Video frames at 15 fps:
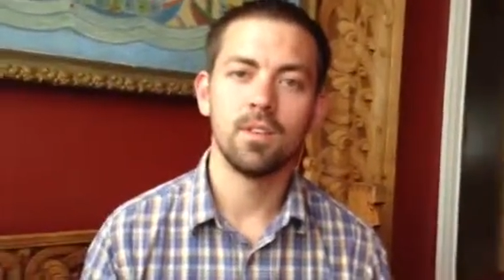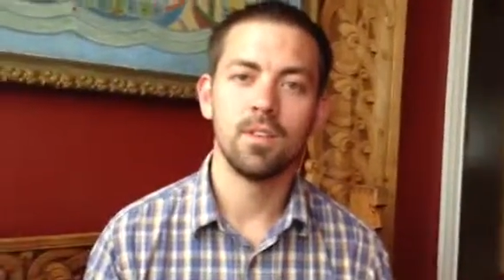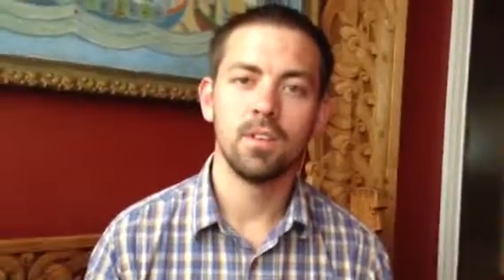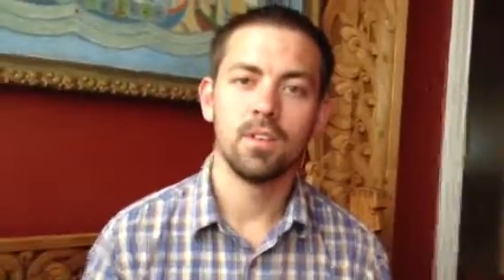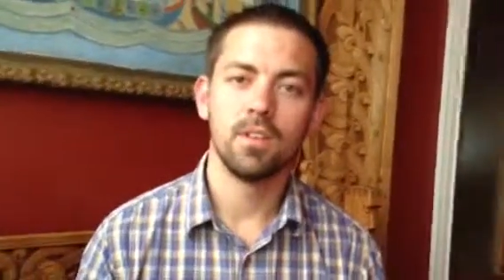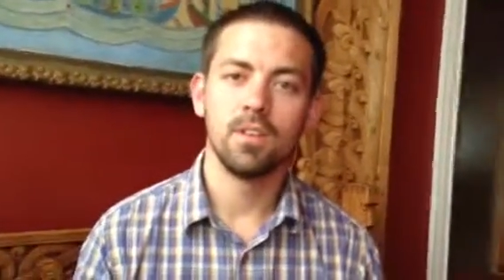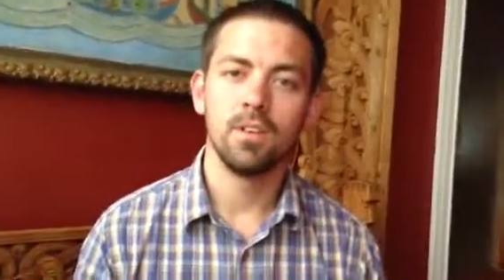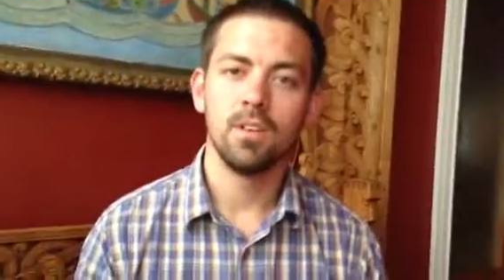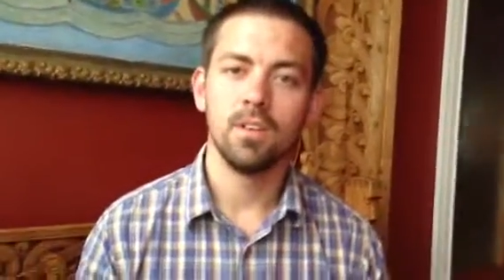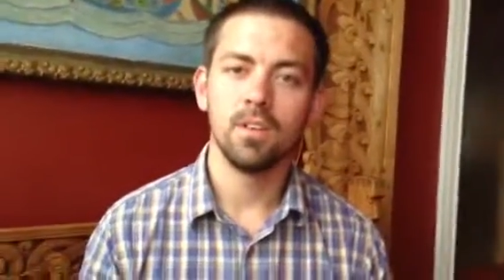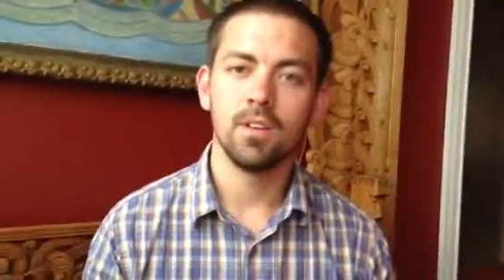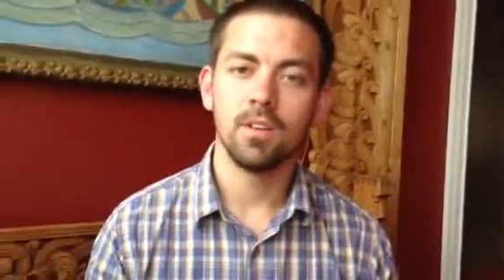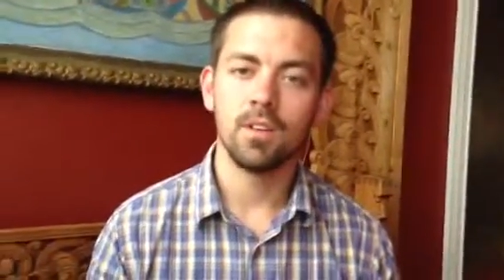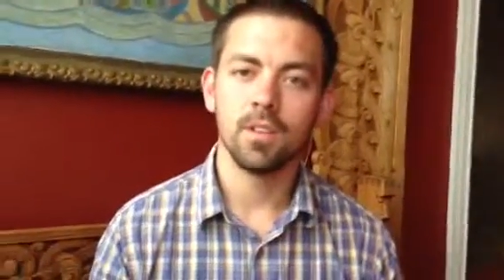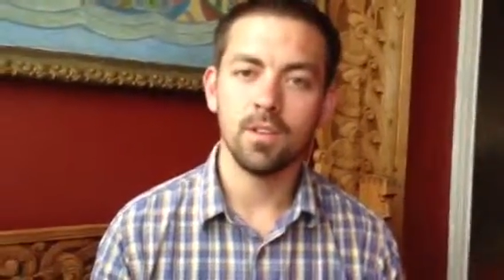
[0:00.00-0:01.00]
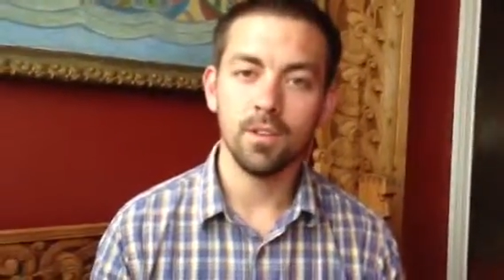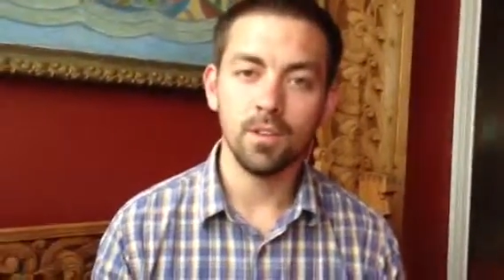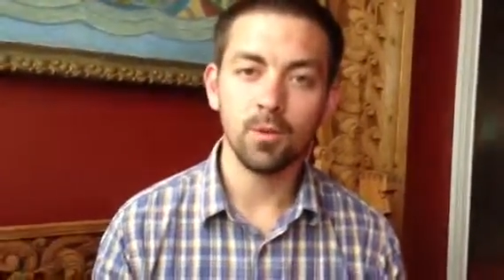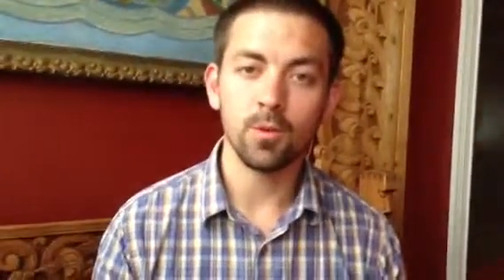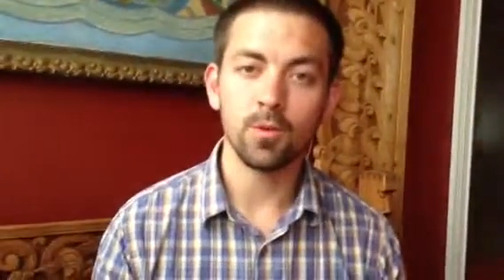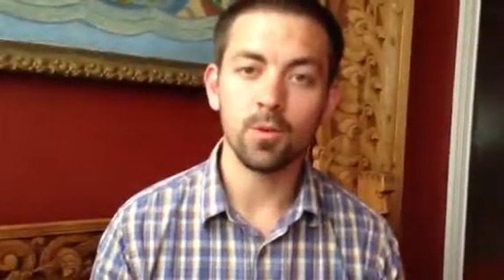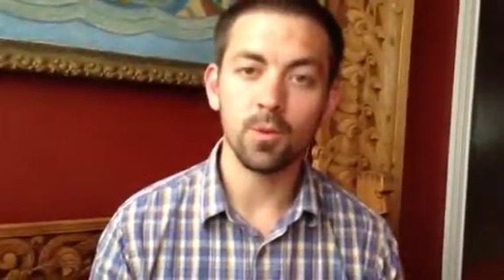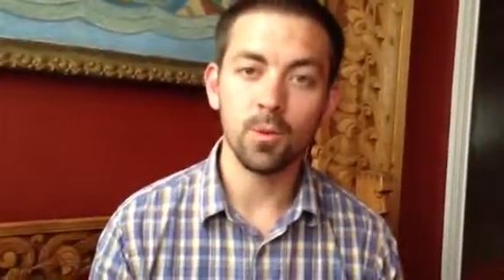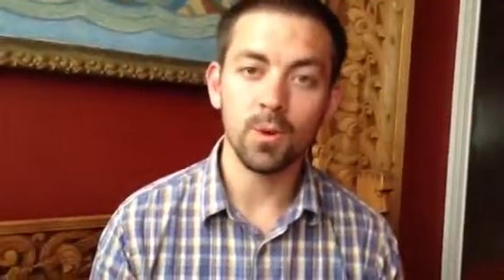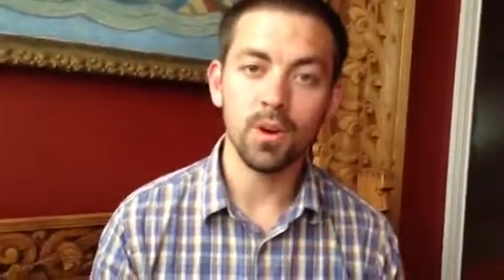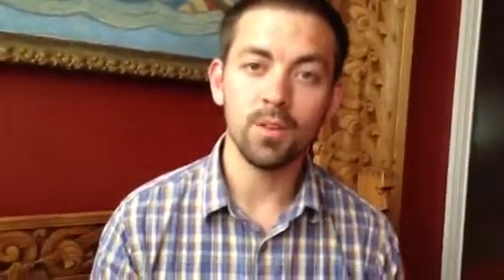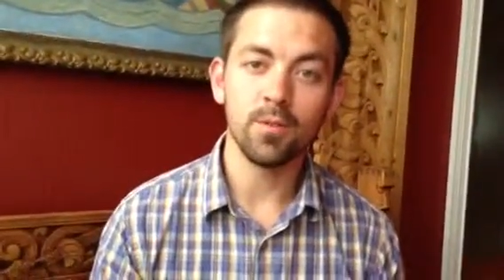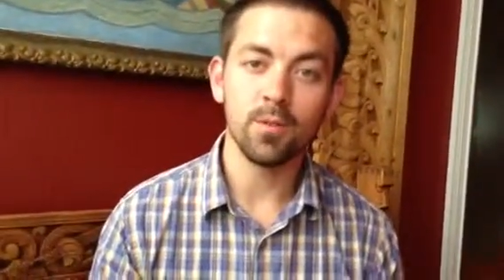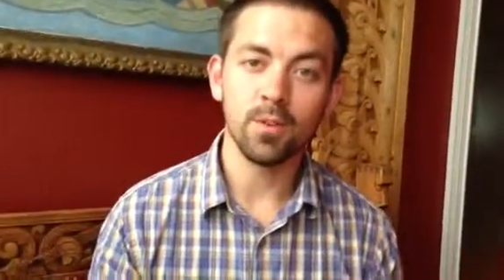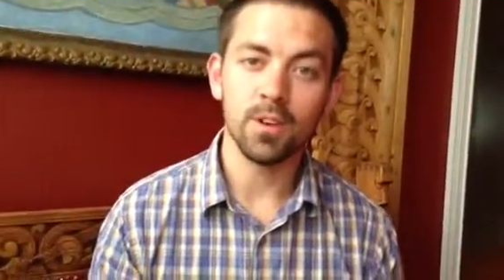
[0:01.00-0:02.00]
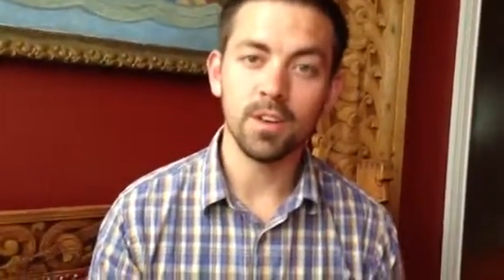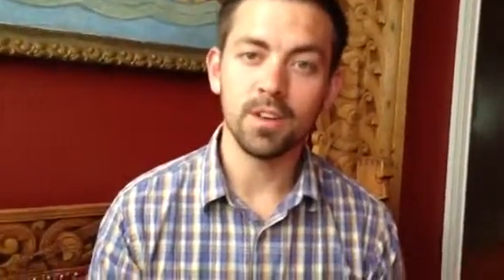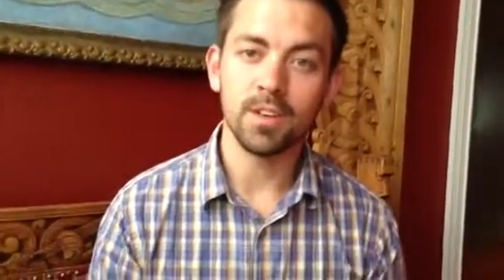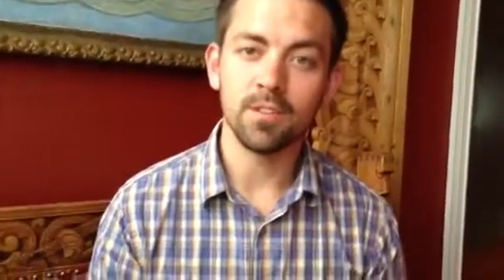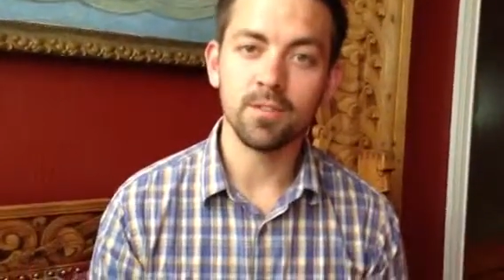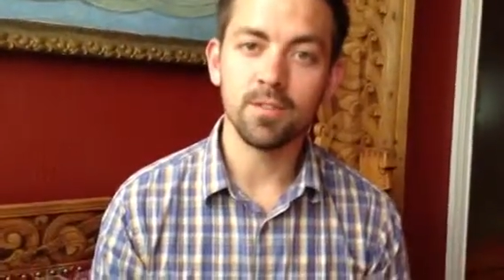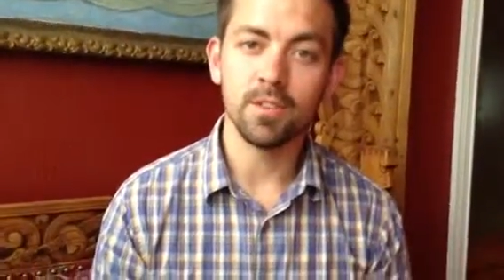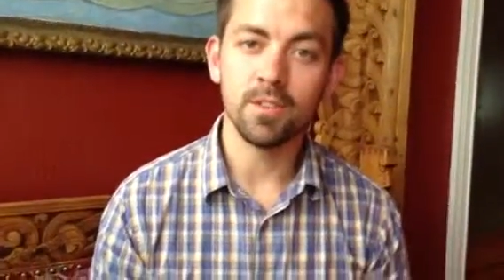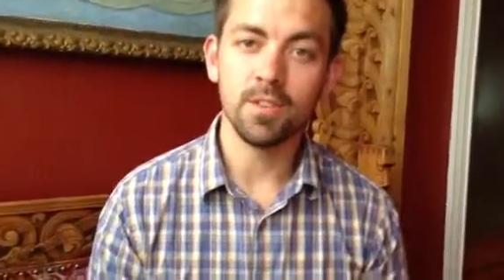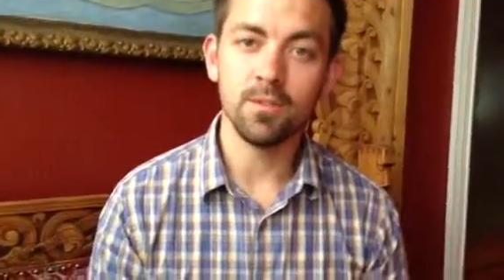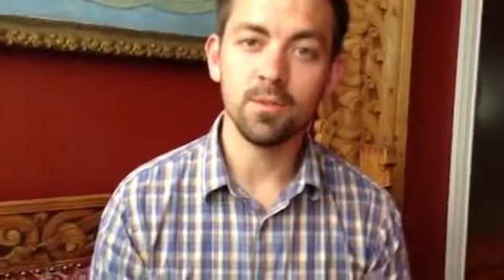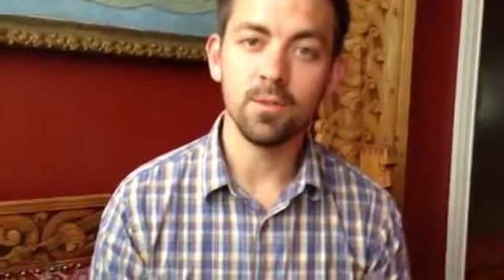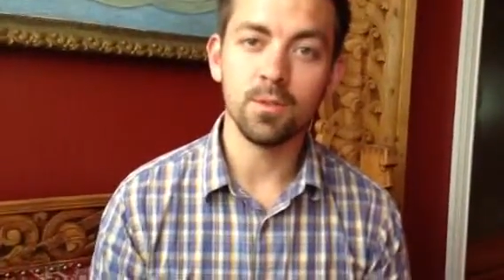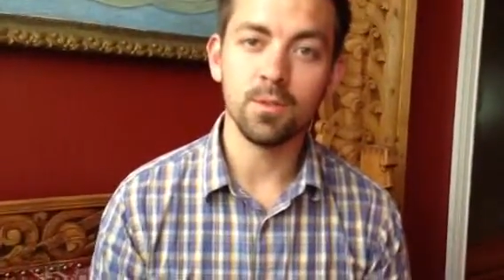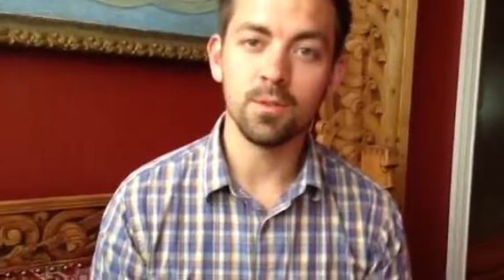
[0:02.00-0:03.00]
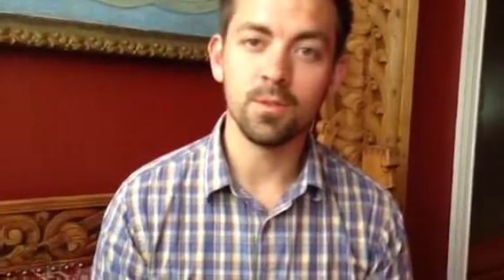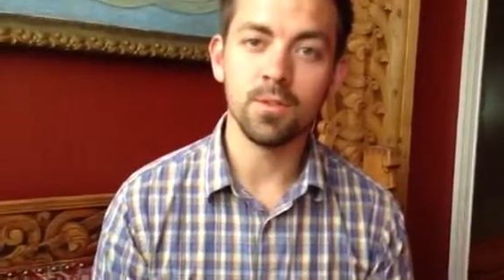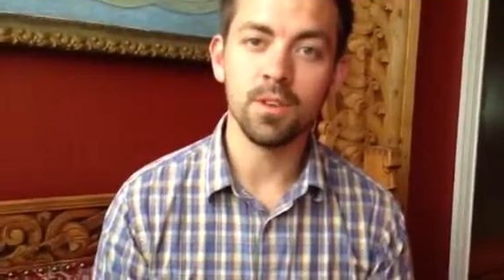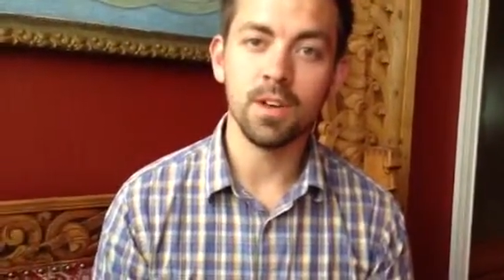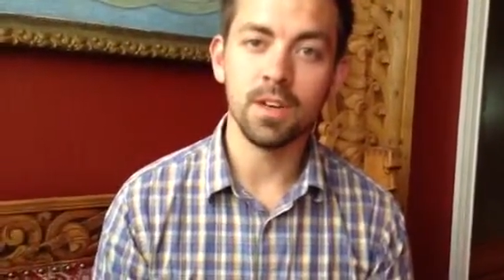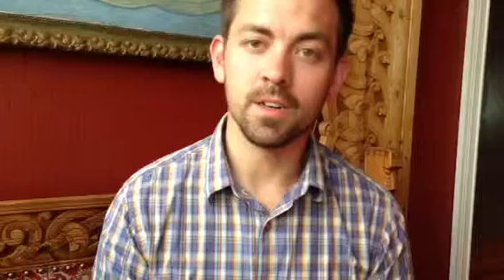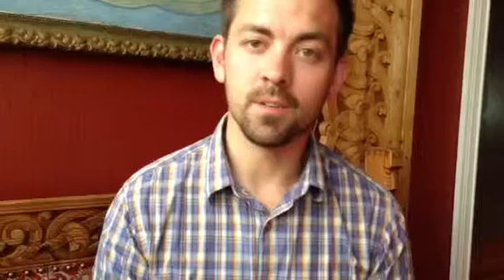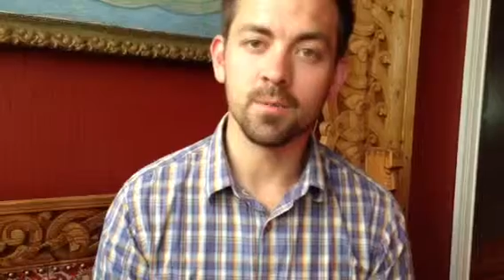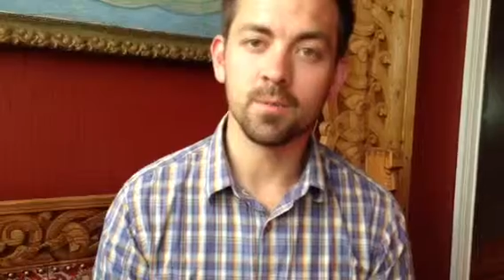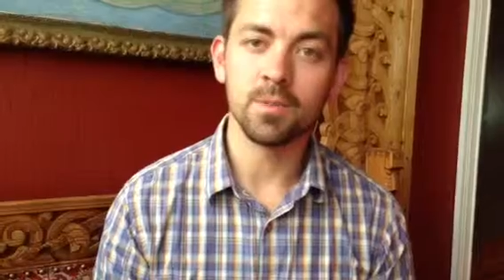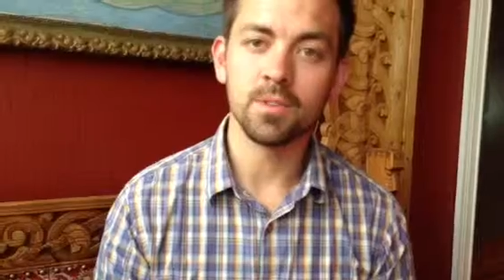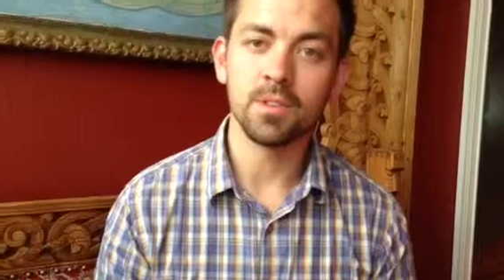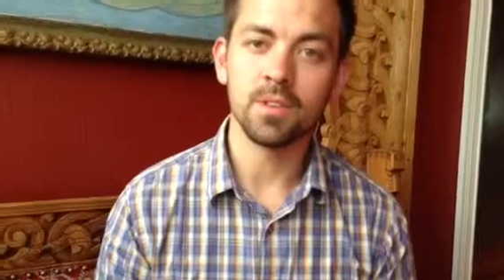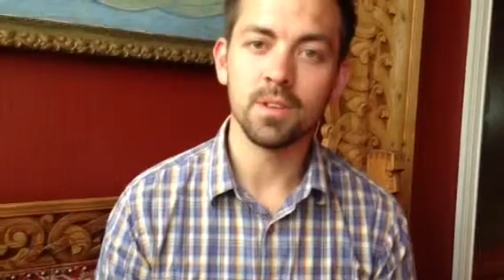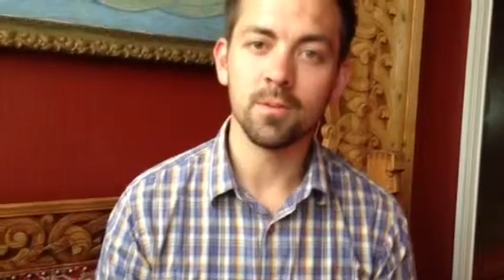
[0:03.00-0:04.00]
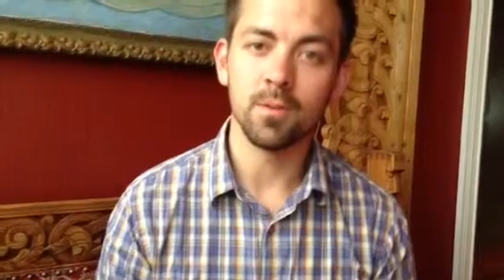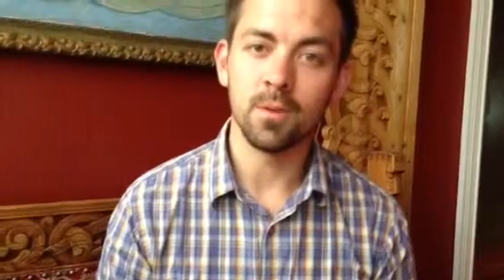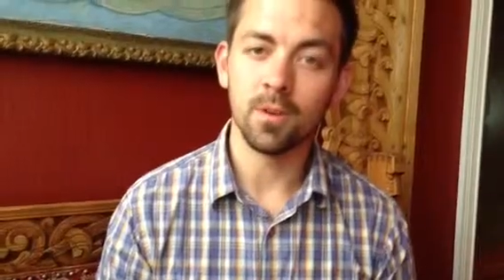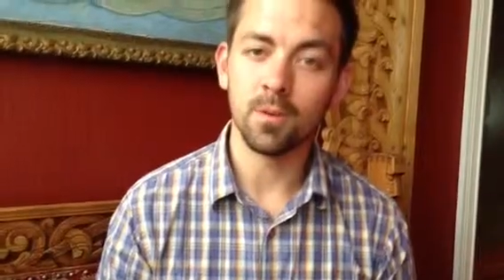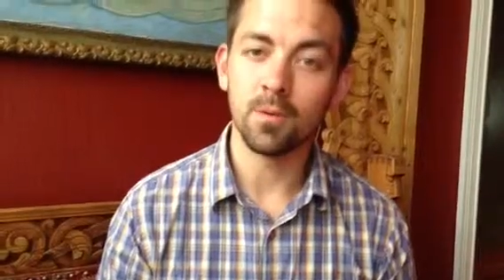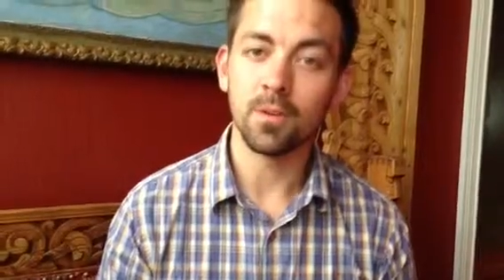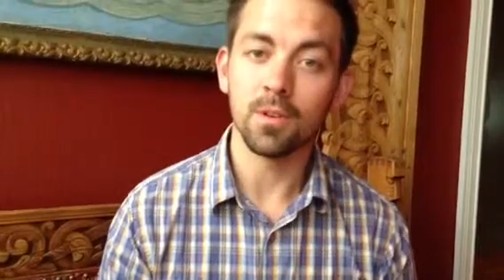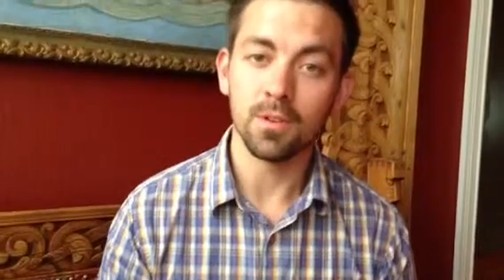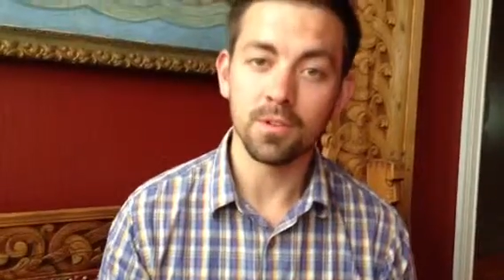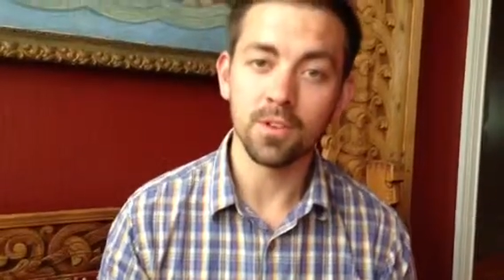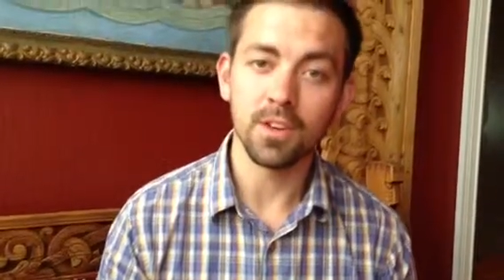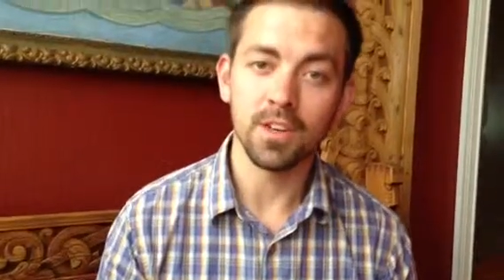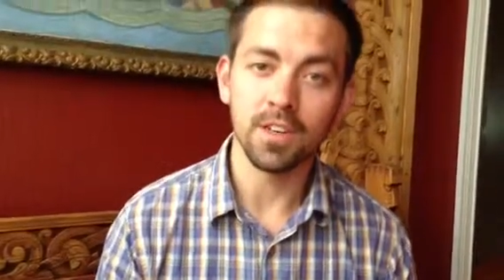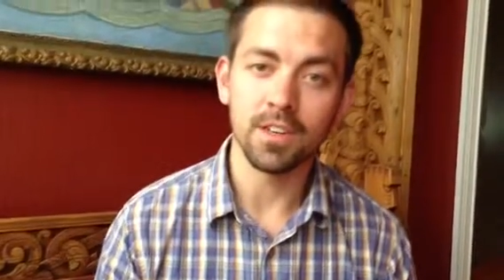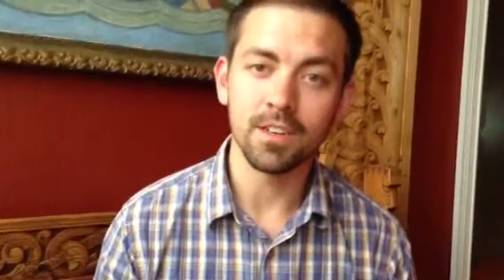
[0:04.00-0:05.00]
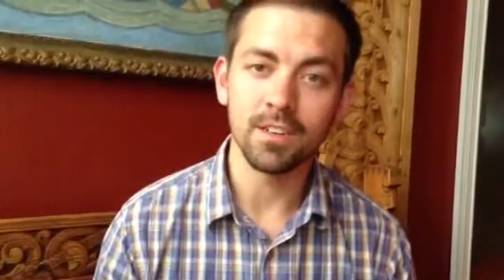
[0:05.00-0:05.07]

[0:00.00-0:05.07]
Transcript: More adjectives and more There was a wide variety of seafood items that were all worth trying.